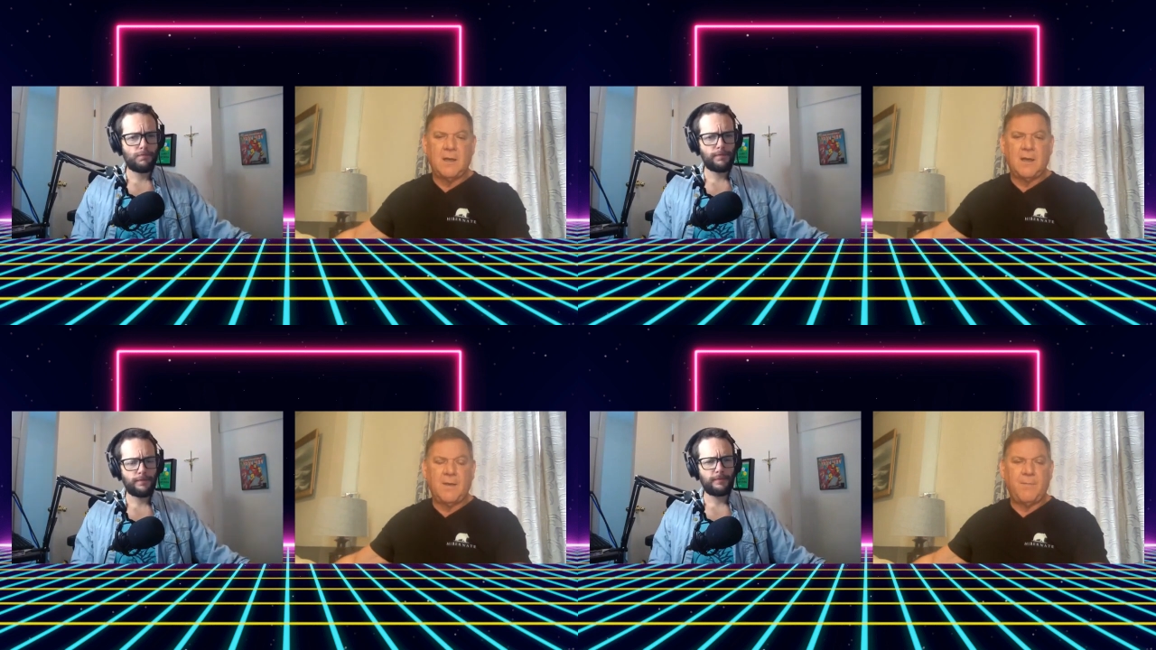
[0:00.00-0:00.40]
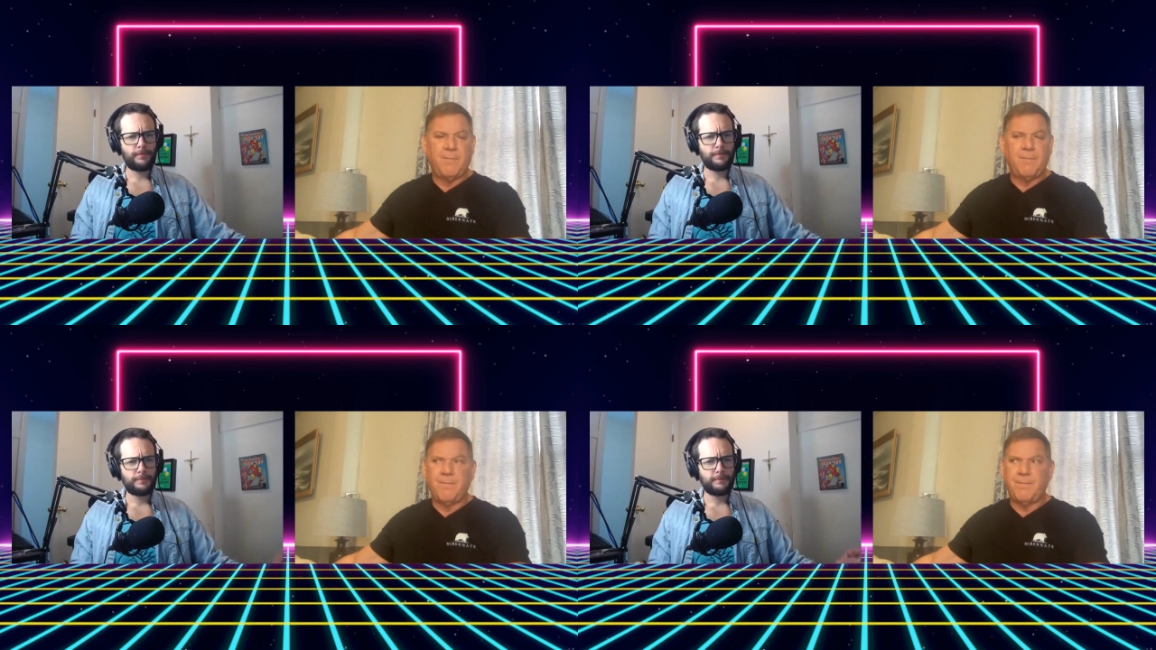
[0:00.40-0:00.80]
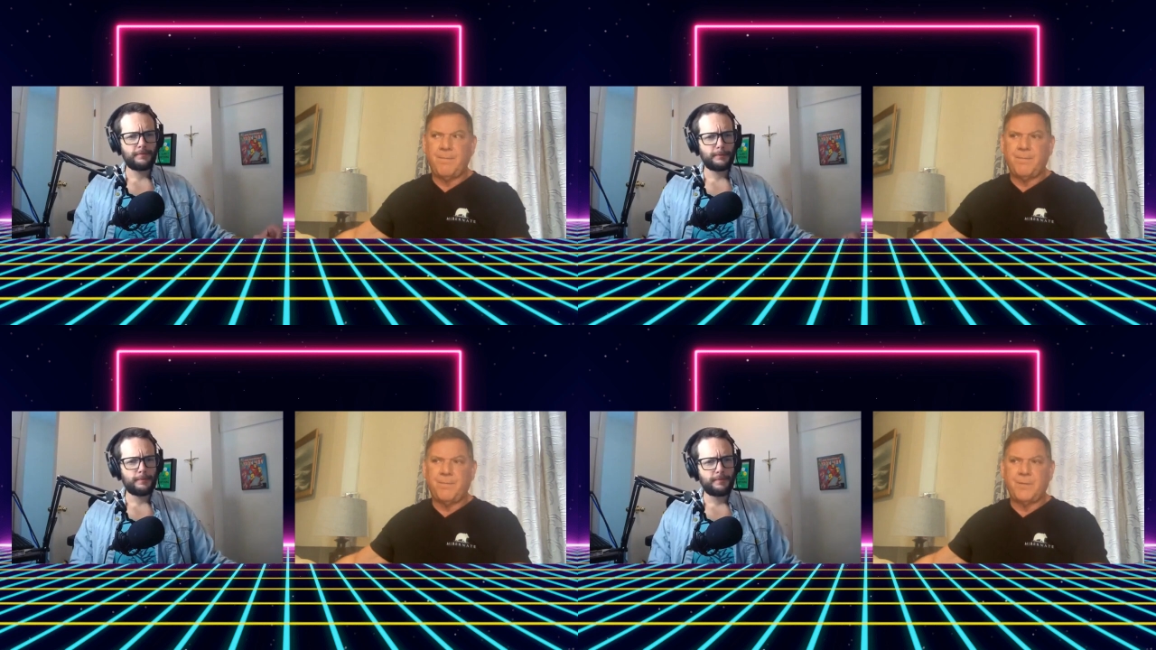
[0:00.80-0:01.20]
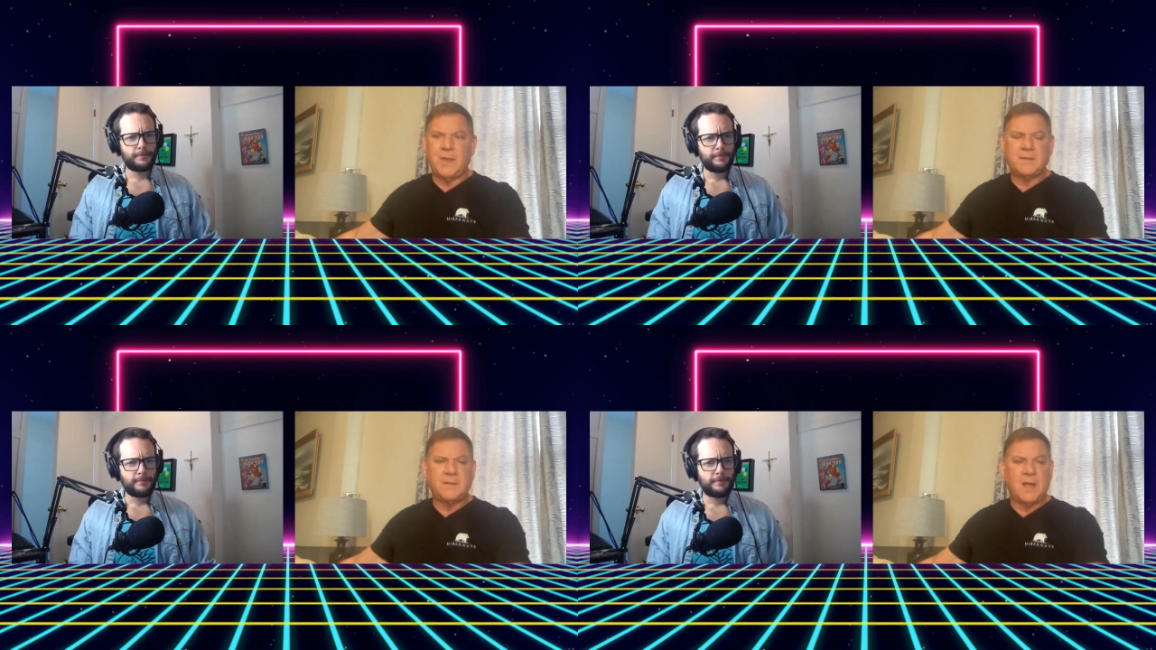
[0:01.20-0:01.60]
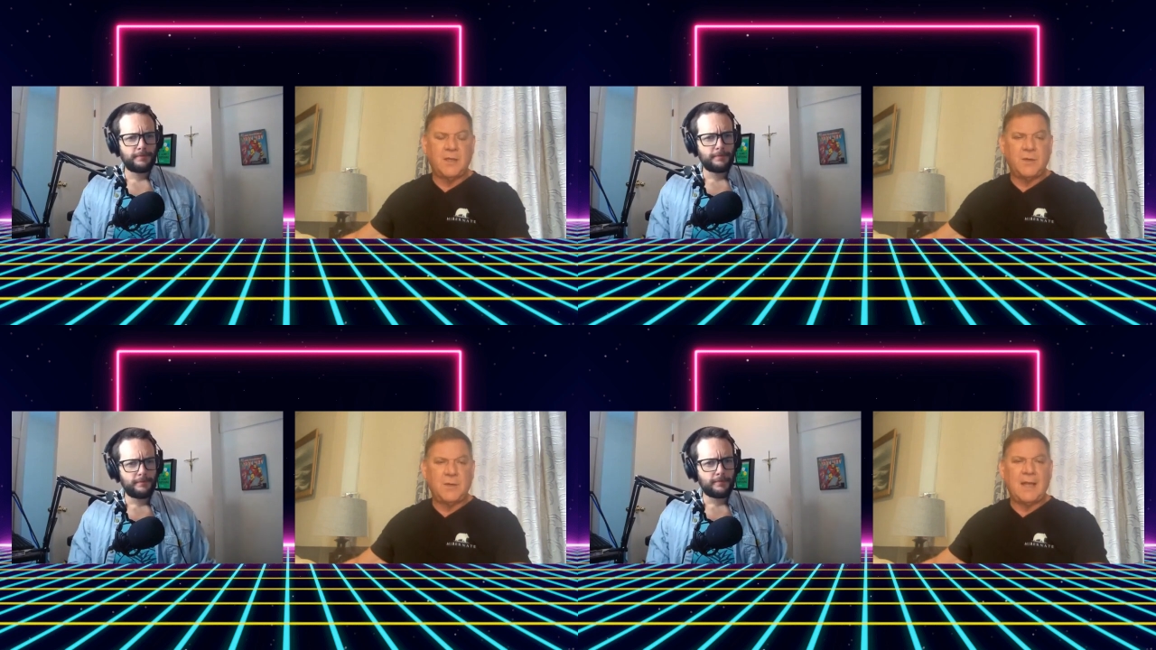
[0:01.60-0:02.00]
Speaker 1: um, it's not,
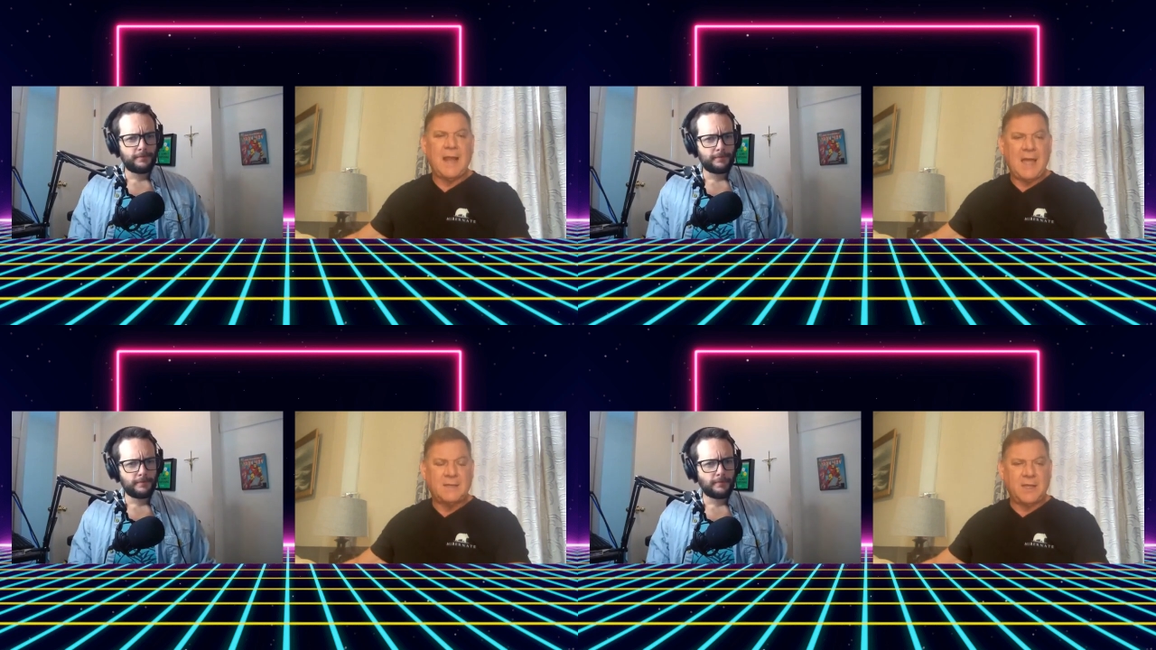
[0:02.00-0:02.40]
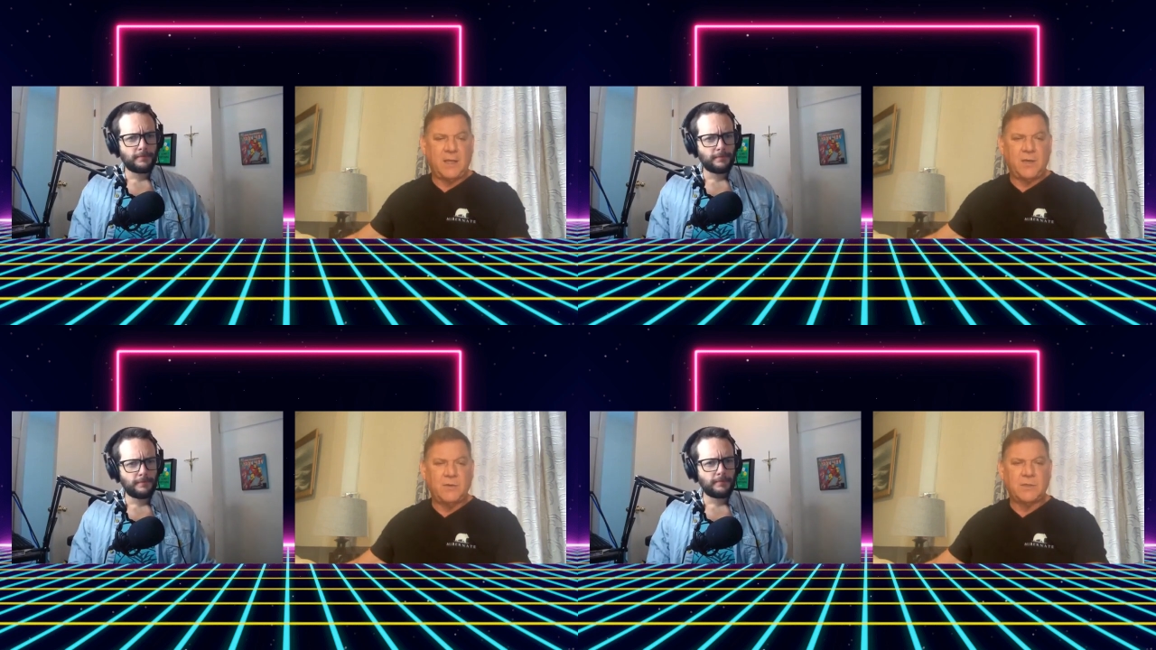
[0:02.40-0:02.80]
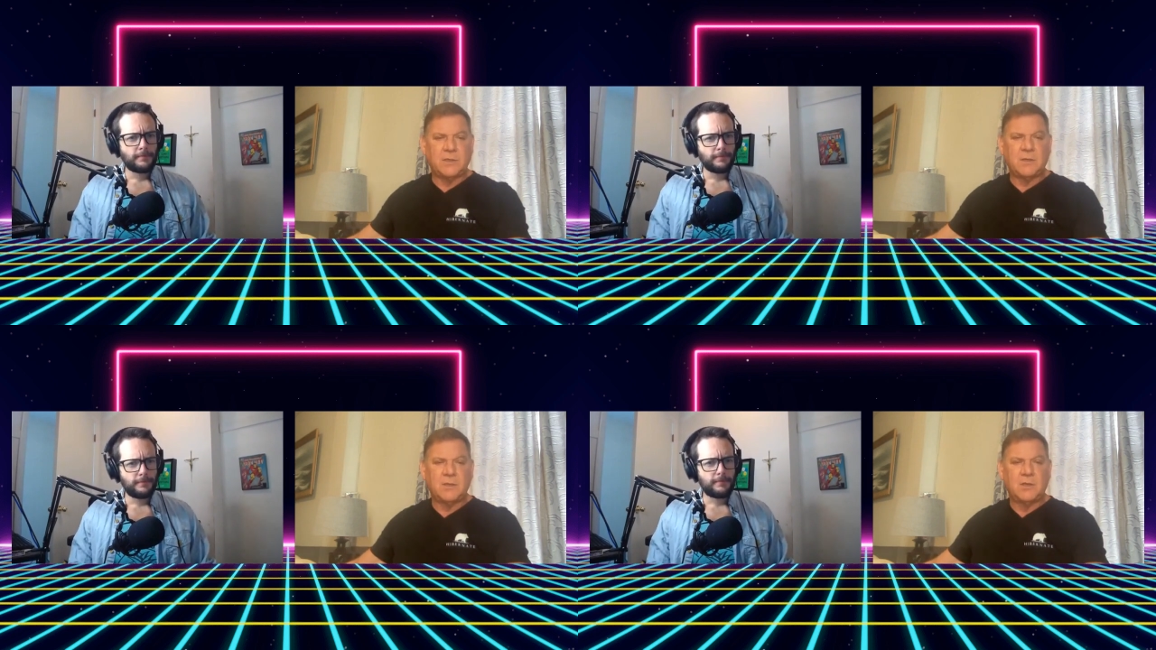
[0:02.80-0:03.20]
it has a use.